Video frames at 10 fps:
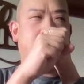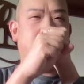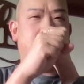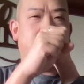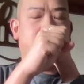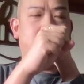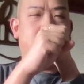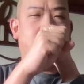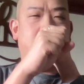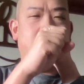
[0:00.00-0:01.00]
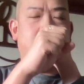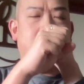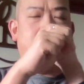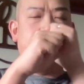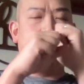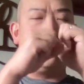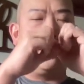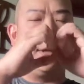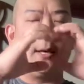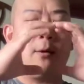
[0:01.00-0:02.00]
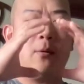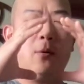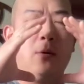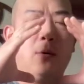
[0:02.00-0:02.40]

now, breathe out.